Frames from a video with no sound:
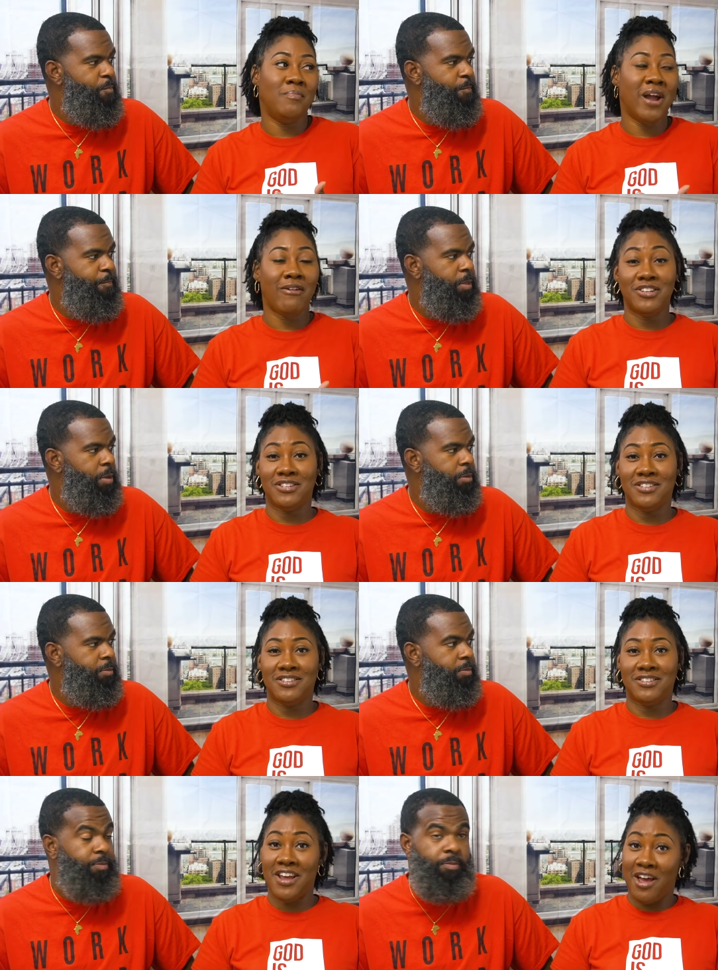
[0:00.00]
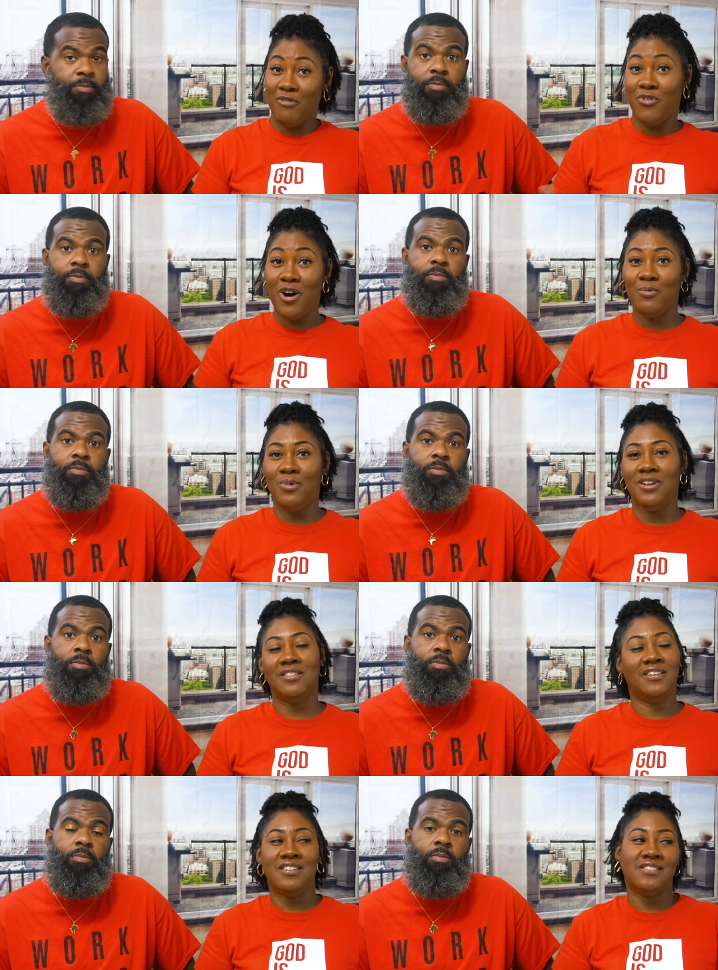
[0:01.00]
Speaker 1: marriage to have fun with,
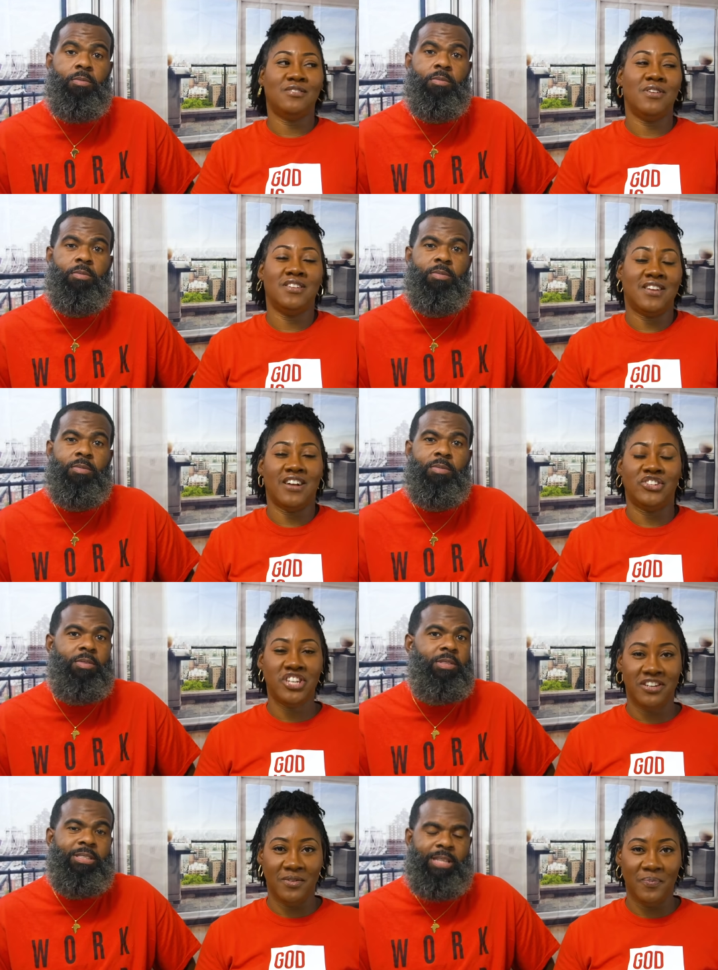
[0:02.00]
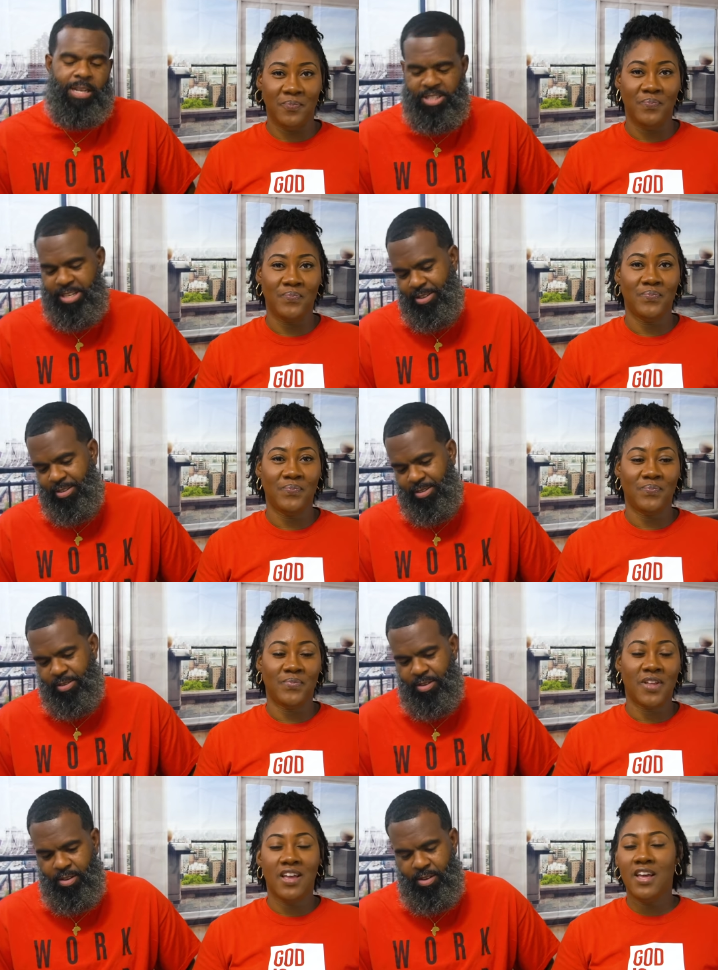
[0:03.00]
is it's not cheating. It's not cheating.
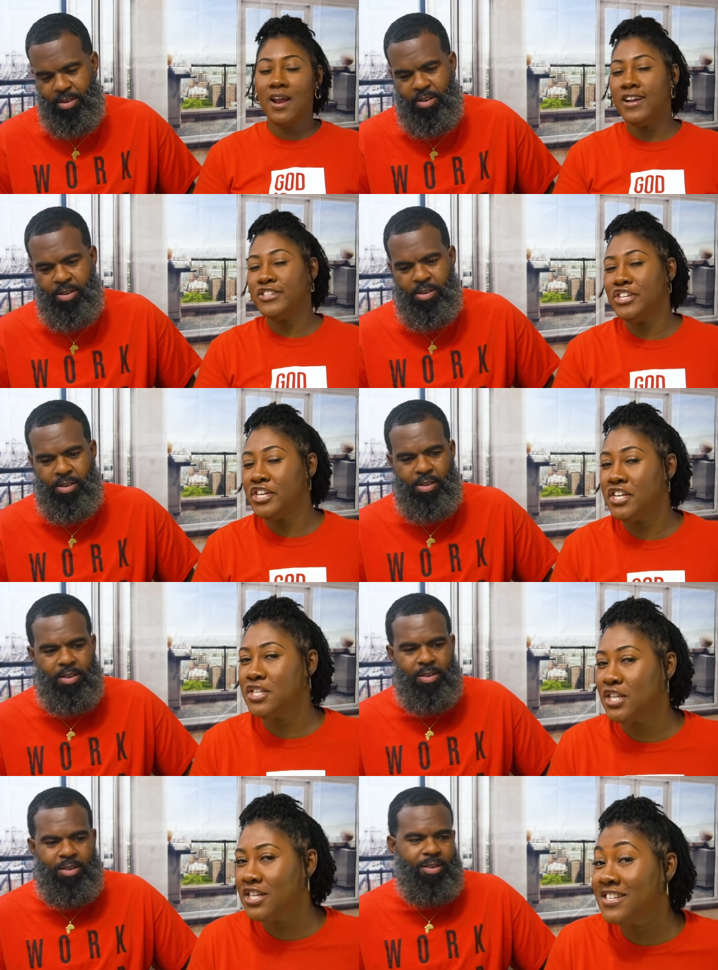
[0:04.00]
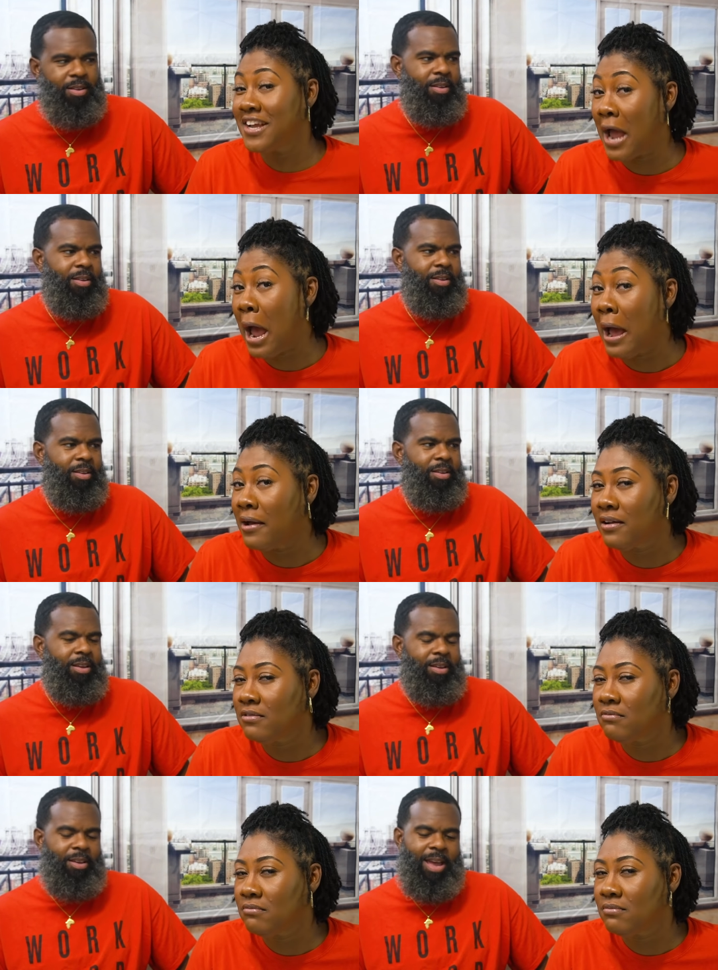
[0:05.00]
It ain't cheating until it's a guy.
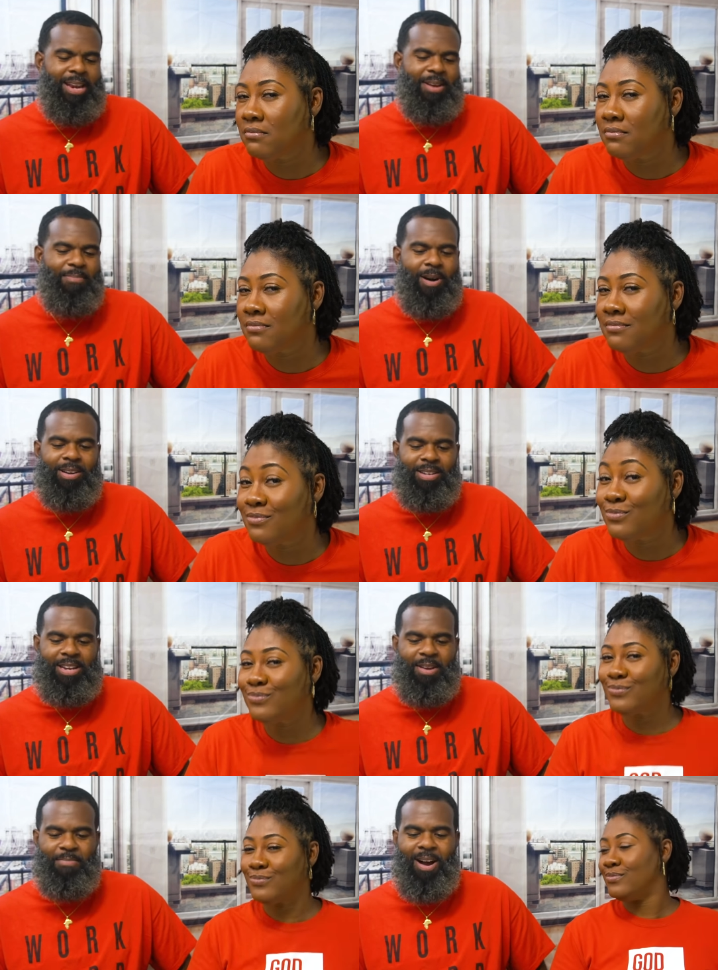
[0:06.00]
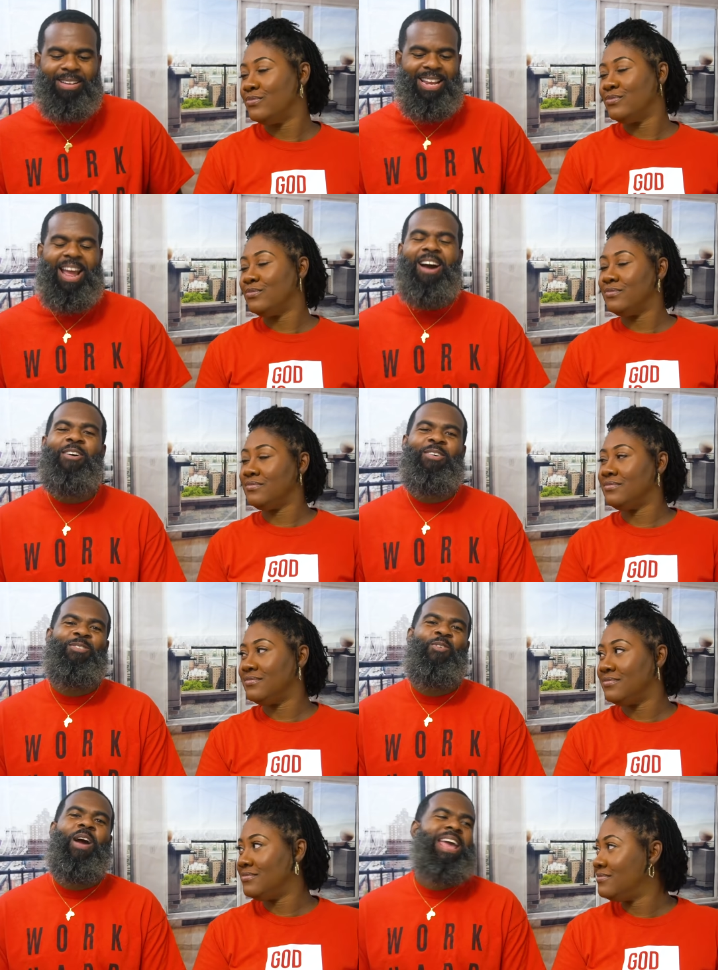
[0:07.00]
Speaker 2: And then Mar then Martell
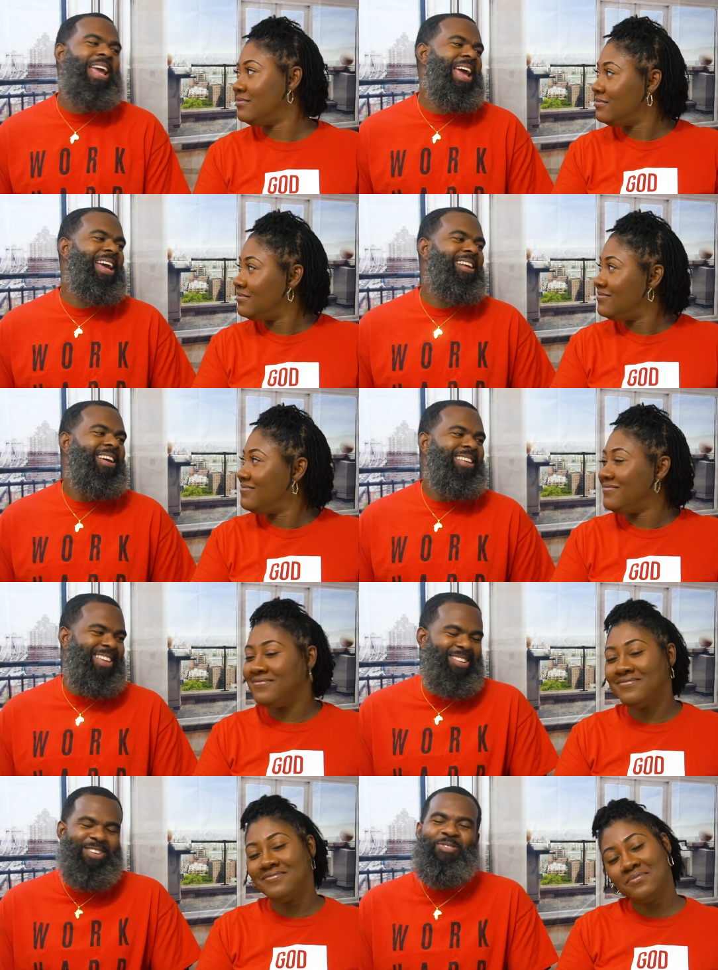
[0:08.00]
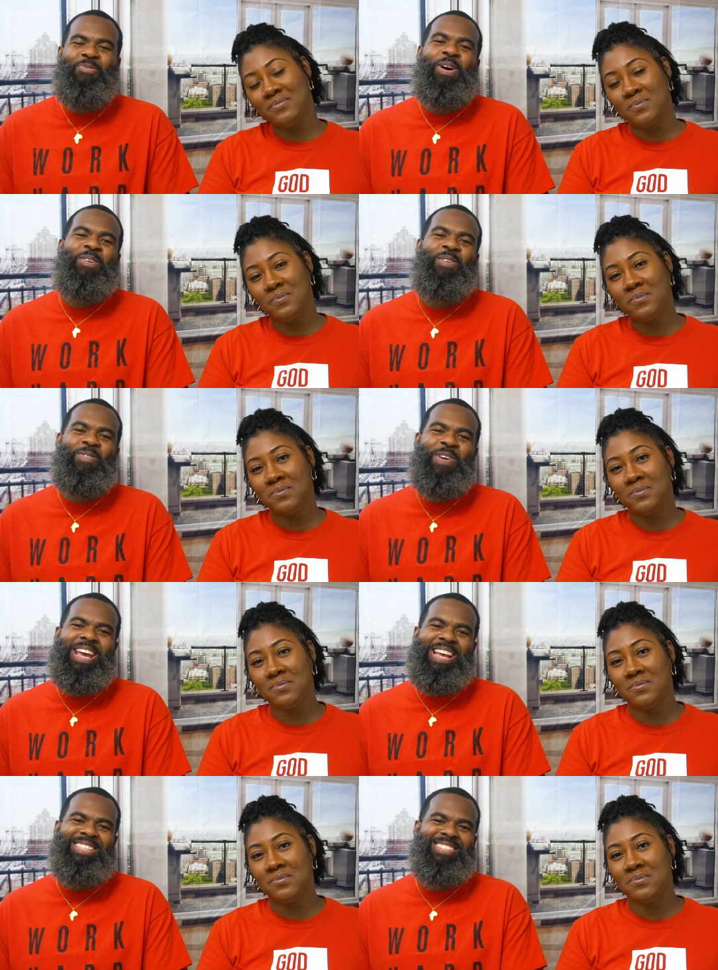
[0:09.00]
can weigh in
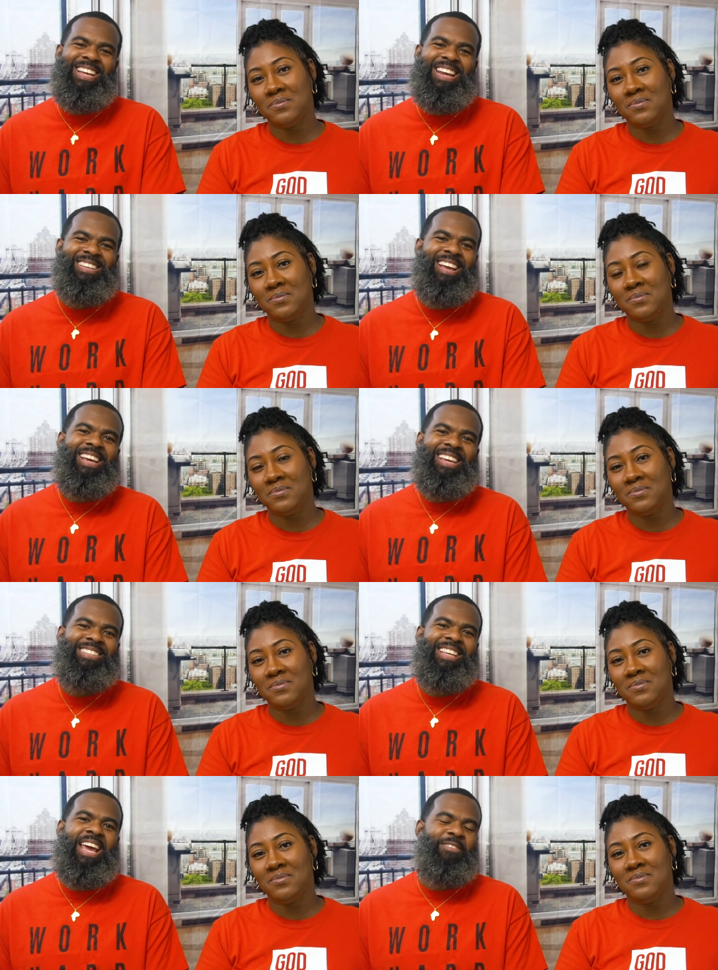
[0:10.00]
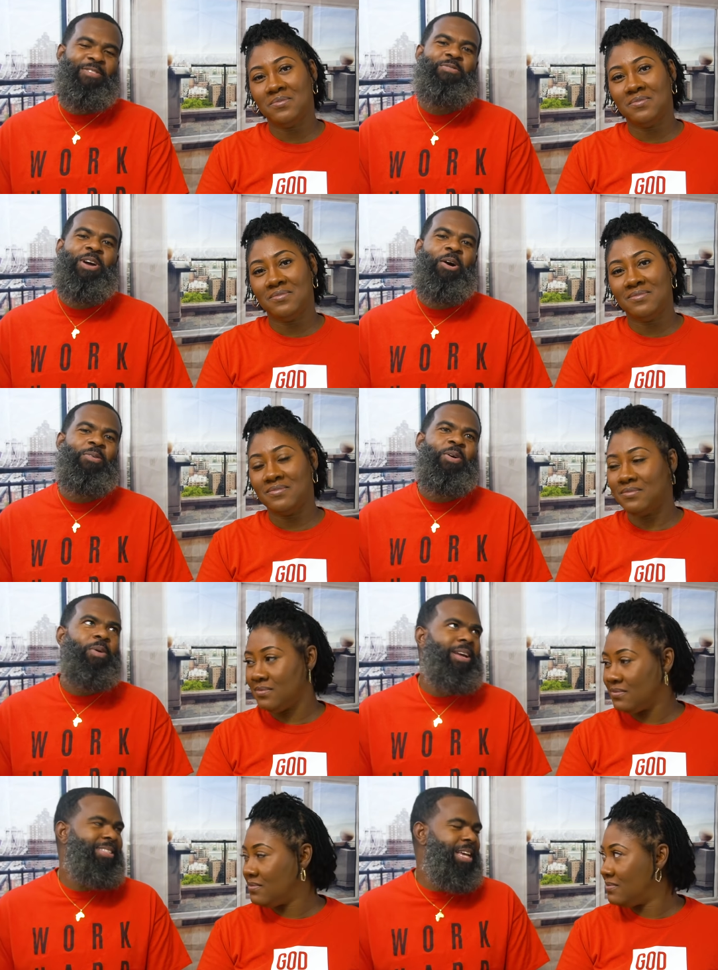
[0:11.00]
with his cheating. He said if you don't, what he